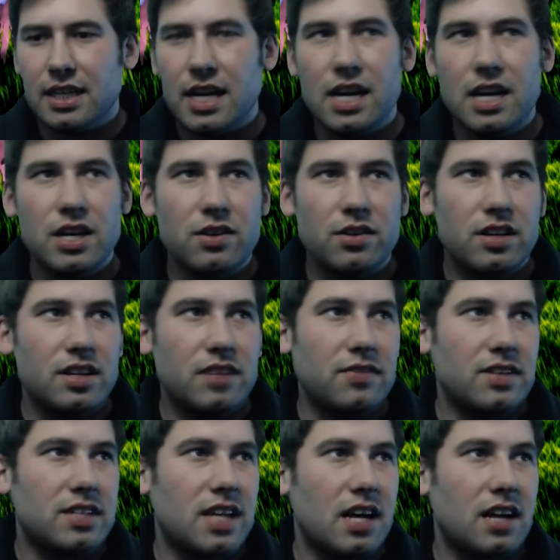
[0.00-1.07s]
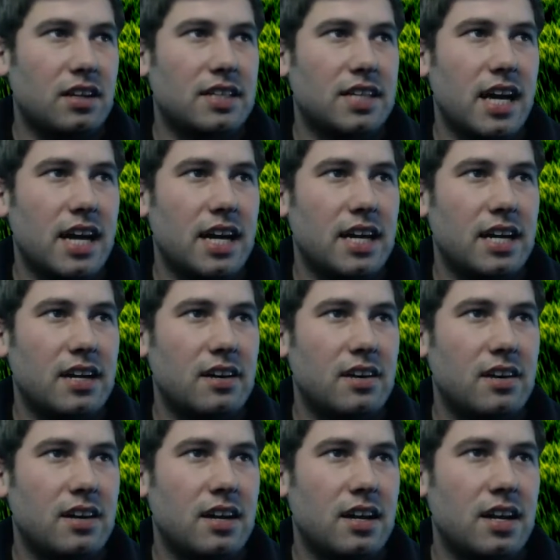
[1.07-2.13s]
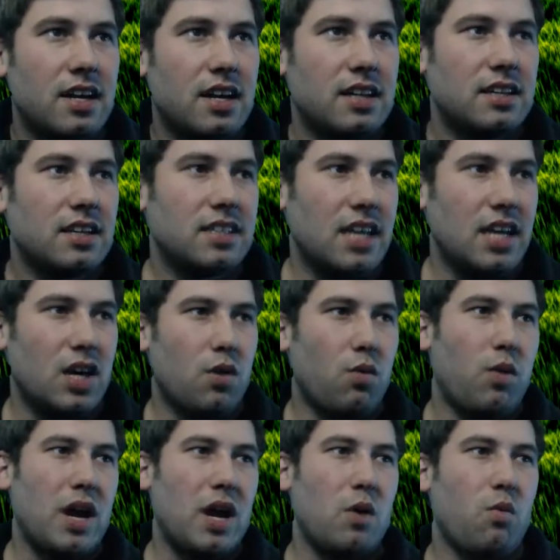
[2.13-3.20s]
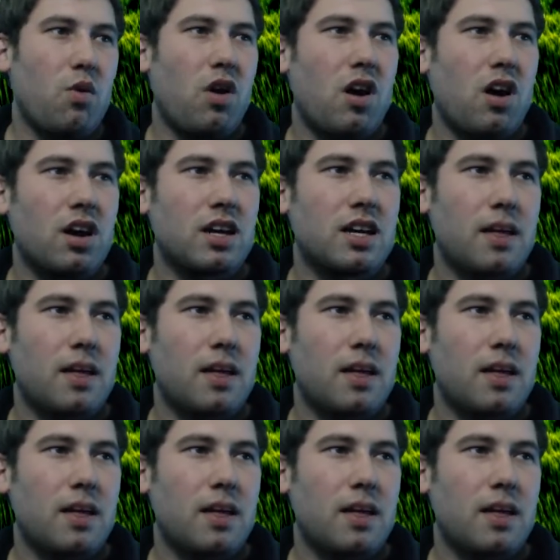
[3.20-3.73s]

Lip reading: of doing a different style attack here. Does a queen walk,